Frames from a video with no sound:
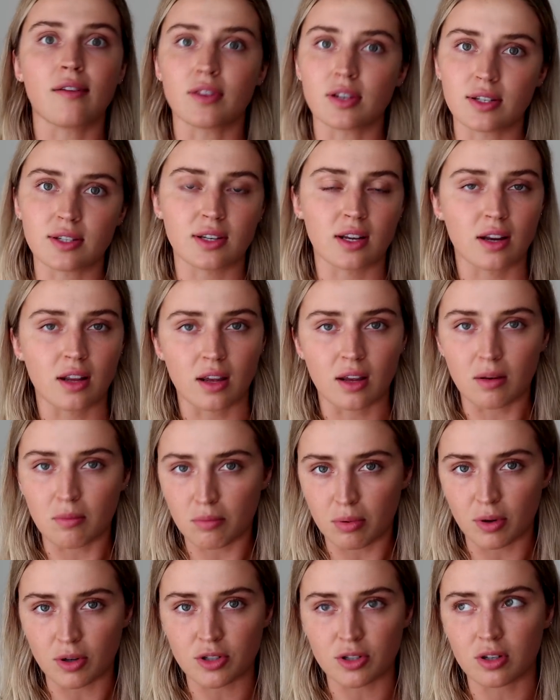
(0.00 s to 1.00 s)
every city in
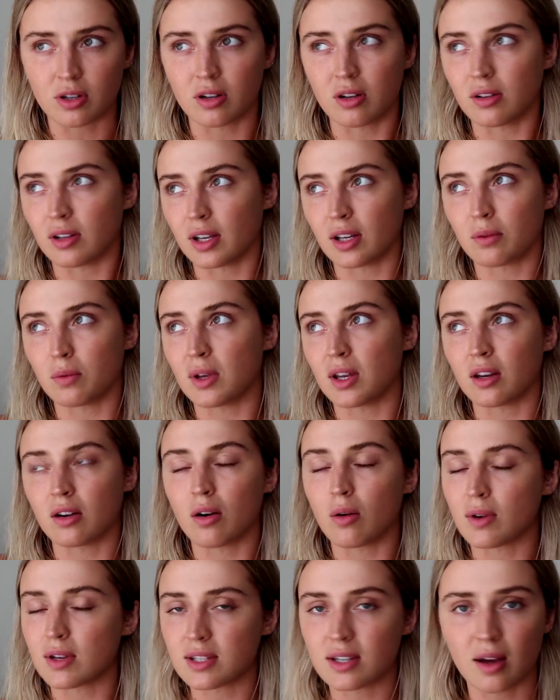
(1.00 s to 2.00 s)
Portugal. Like we can
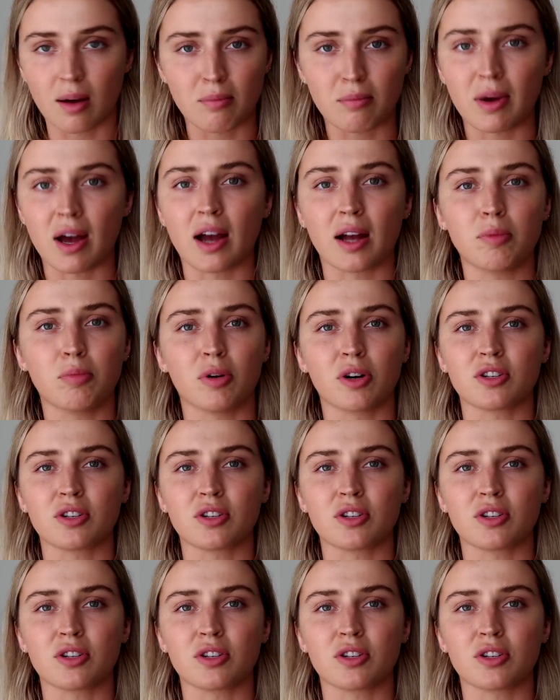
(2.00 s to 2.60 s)
always come back.